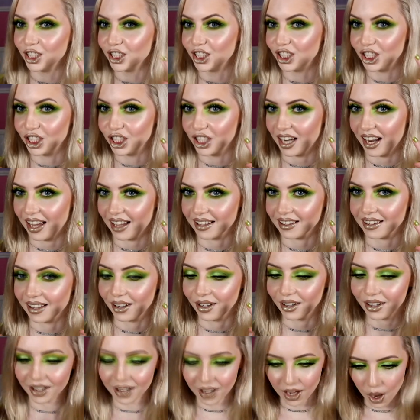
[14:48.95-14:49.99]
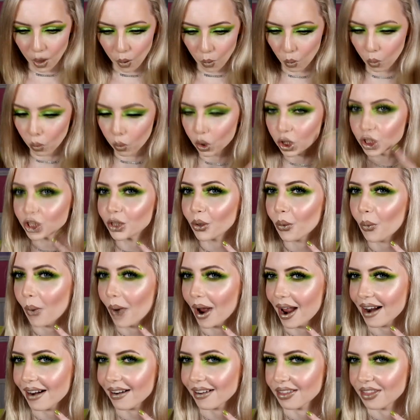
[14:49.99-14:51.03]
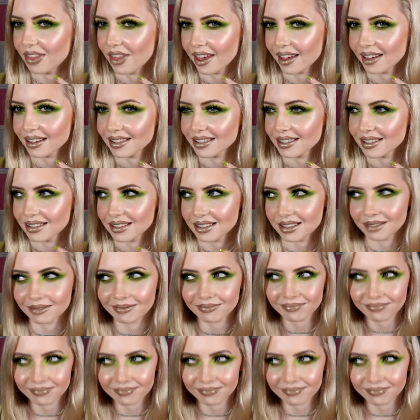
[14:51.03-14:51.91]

Did you like the look? Would you wear this?